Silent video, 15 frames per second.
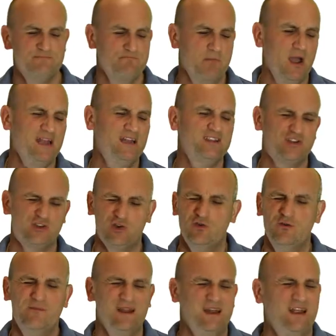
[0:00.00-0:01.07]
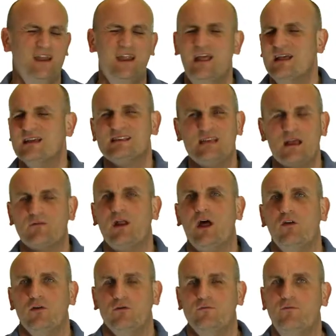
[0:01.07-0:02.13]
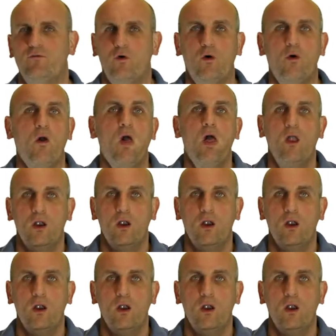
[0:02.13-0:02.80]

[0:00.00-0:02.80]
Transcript: minus 2,704,000.